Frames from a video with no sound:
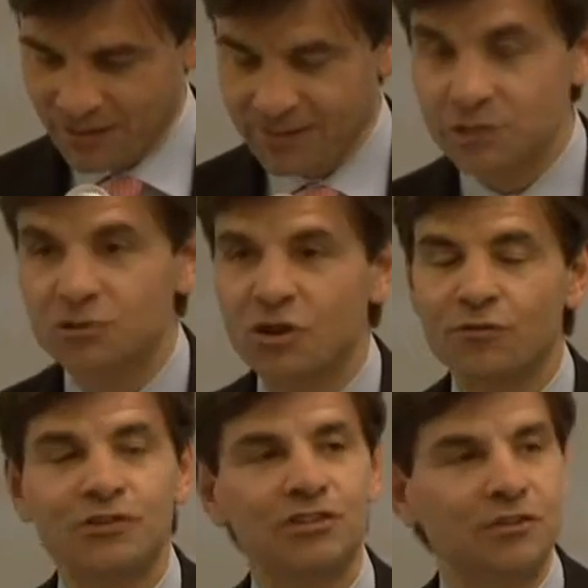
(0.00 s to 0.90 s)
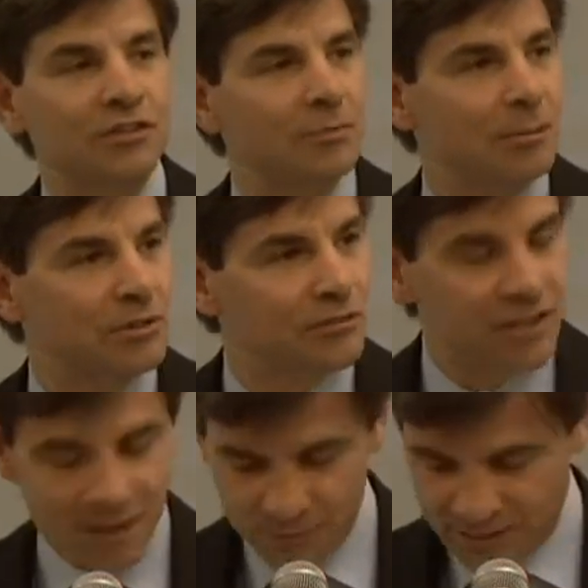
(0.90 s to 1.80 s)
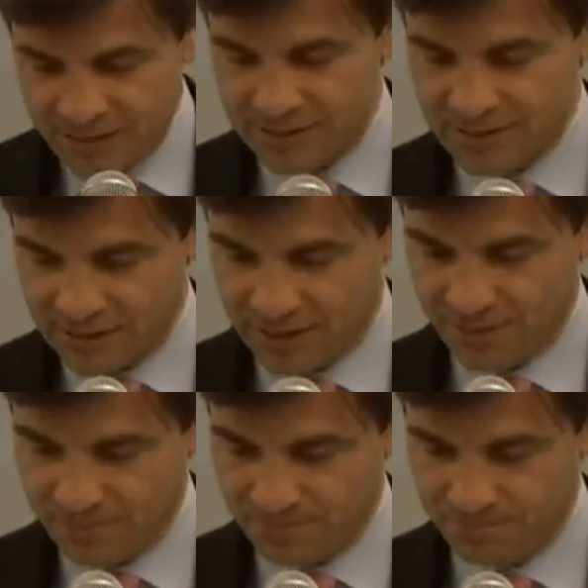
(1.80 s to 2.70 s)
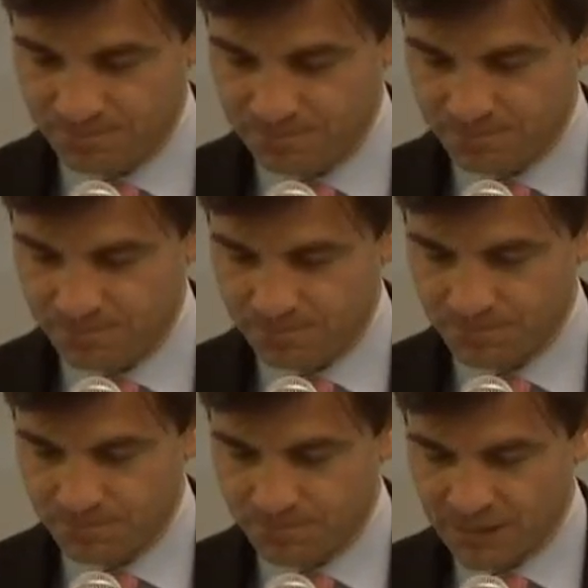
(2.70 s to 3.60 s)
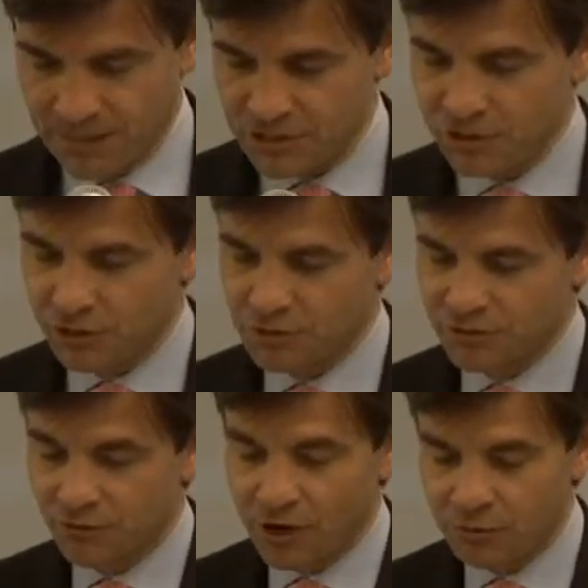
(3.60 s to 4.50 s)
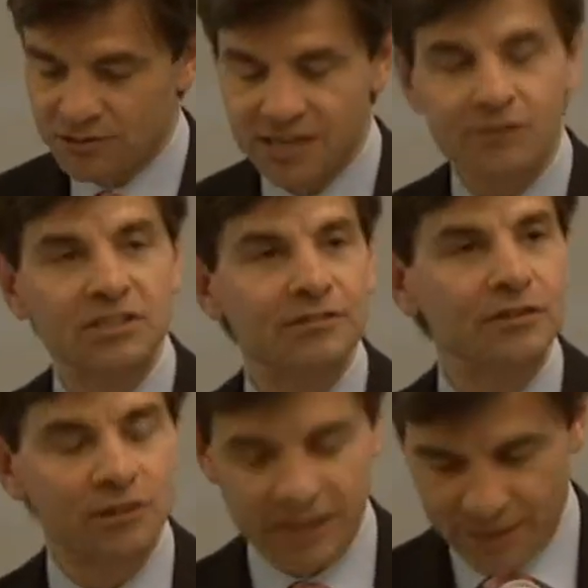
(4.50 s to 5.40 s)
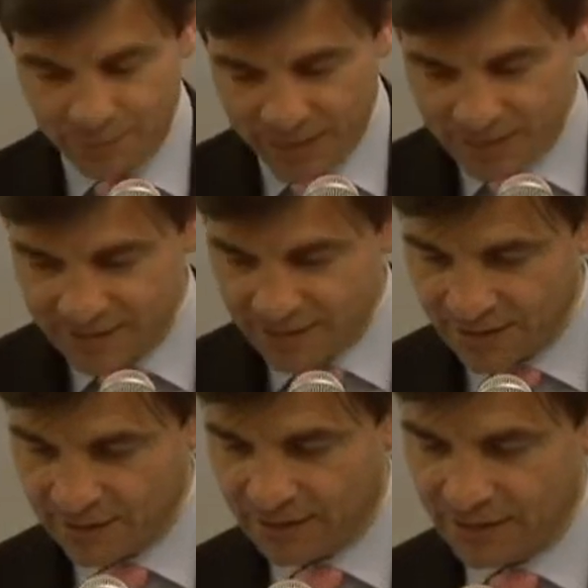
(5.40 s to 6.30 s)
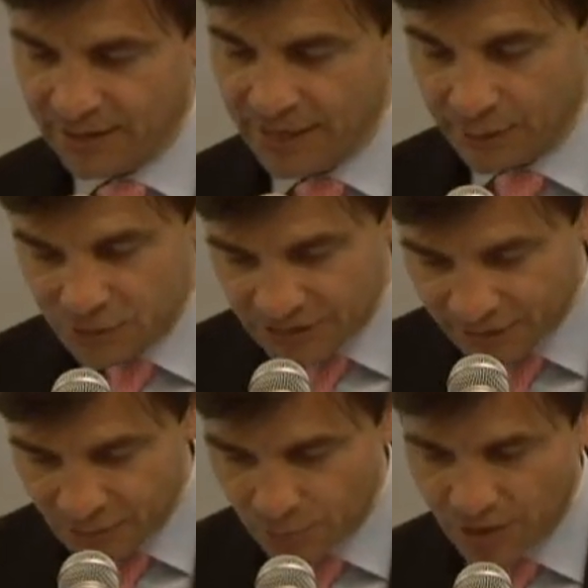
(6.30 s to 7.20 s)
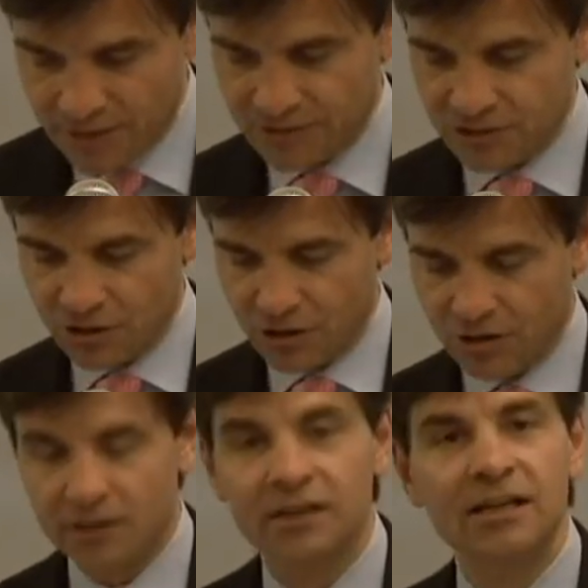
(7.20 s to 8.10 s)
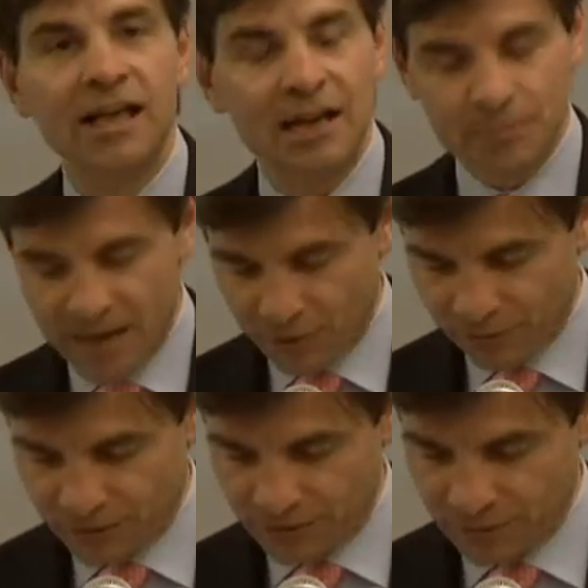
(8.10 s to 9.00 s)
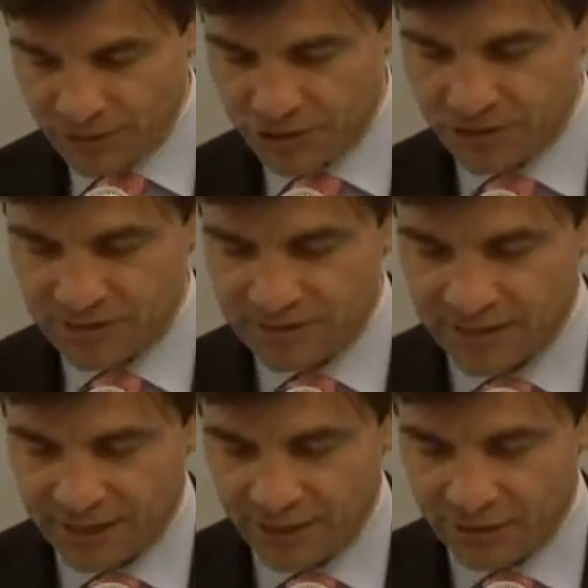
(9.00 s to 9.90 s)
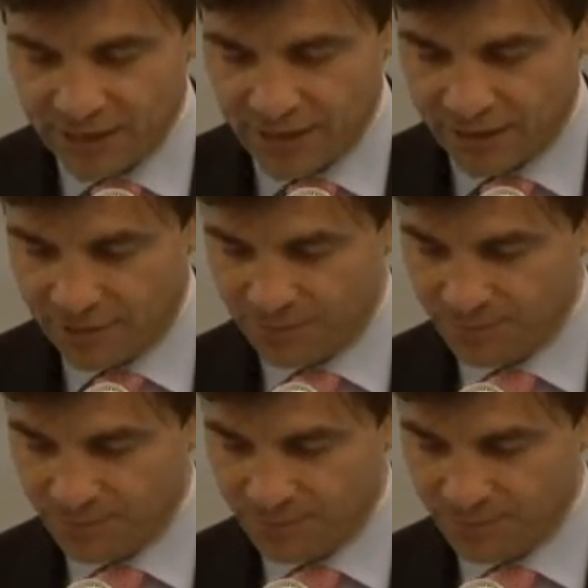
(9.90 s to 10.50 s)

This was all for service members of Japanese descent. His unit was involved with several difficult campaigns in Italy. He received a Bronze Star and a battlefield commission as a second lieutenant.